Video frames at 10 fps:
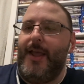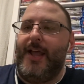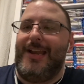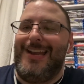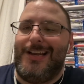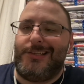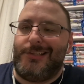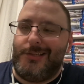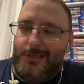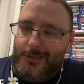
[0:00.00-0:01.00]

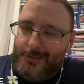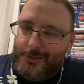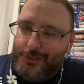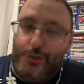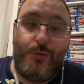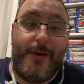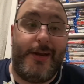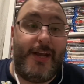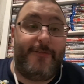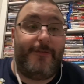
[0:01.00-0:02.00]
Next, these are two my
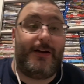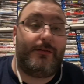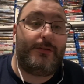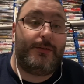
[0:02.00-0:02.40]
dad found.